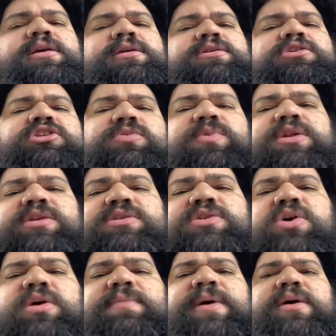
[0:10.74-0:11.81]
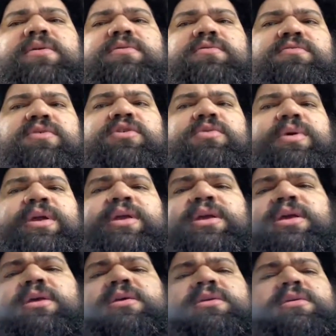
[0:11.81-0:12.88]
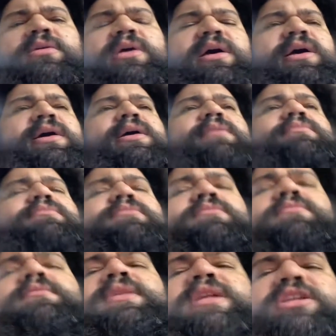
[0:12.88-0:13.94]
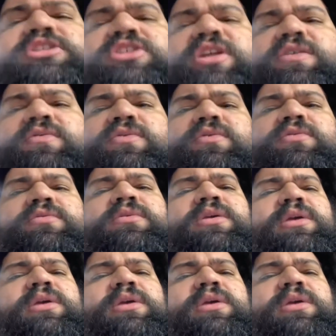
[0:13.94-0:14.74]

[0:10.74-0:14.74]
Just want to talk about real quick, um, in general,